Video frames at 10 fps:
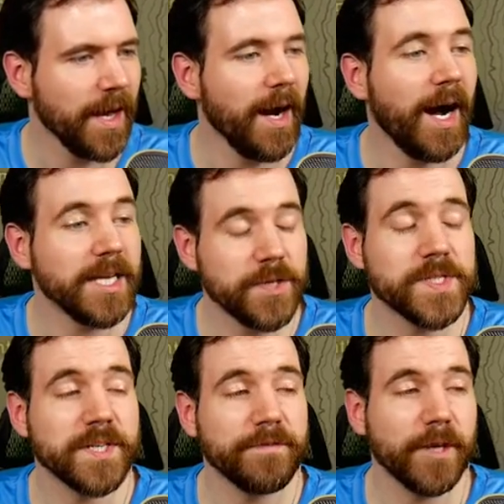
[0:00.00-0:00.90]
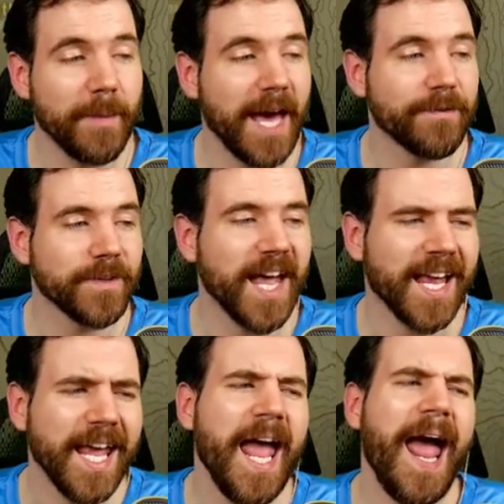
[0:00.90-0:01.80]
I used to feel bad for that.
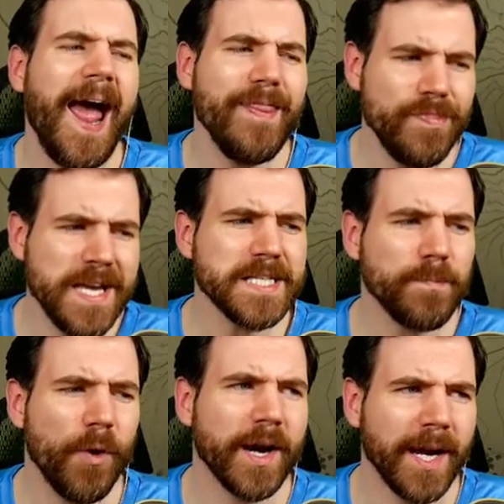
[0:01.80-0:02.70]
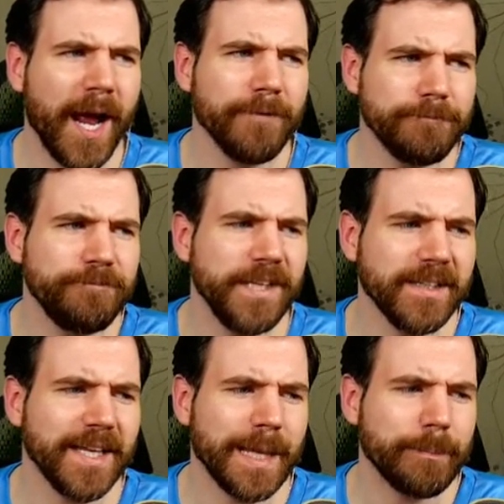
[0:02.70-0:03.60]
At this point, I feel
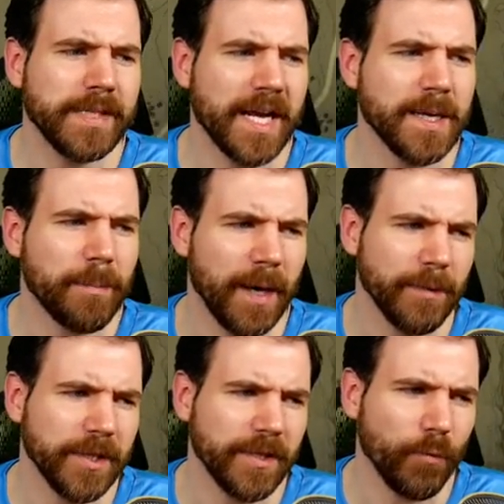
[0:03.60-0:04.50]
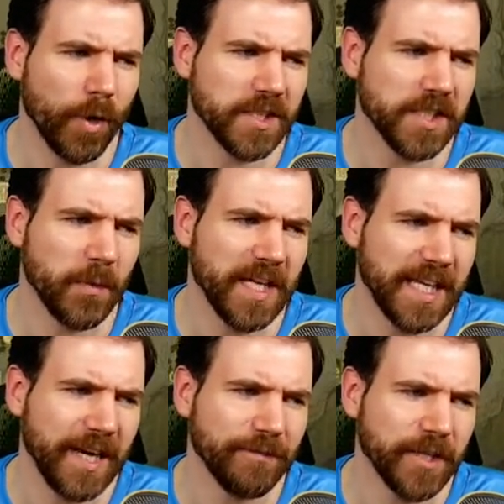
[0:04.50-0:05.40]
like Benoni probably could have worked their way
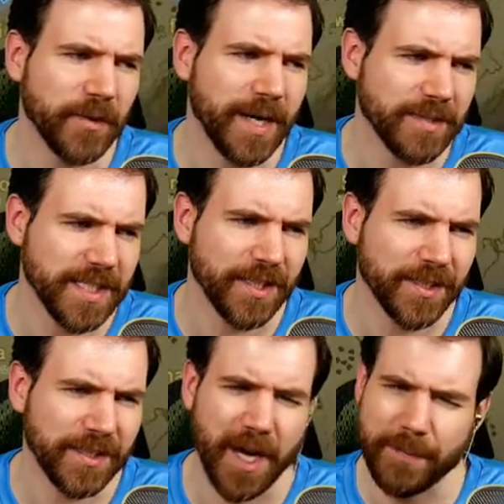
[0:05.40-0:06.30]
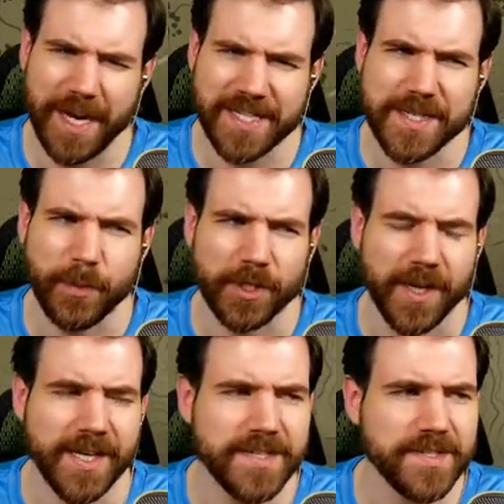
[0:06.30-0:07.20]
carefully around here and gone back somewhere nice,